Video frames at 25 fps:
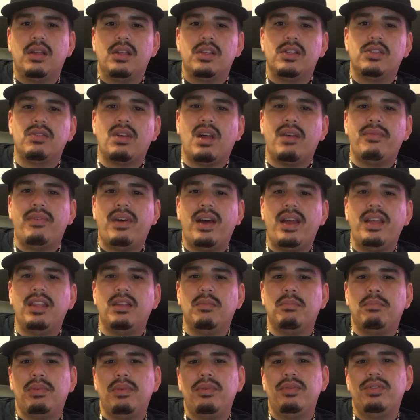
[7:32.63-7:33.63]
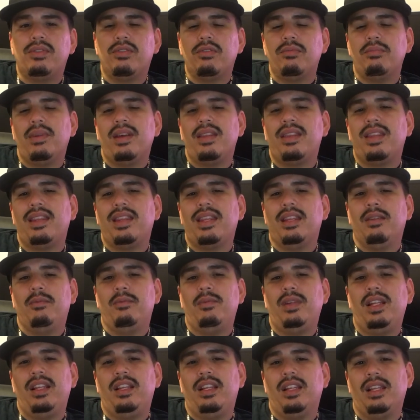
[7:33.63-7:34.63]
So I find the booster method to
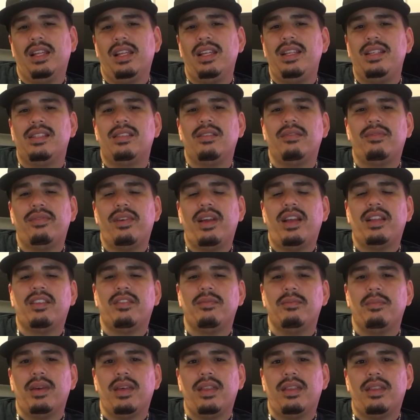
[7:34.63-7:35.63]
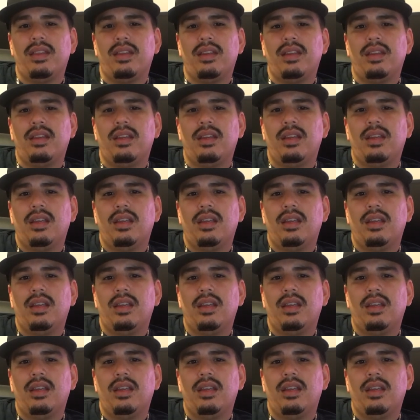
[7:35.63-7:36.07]
be the least effective method.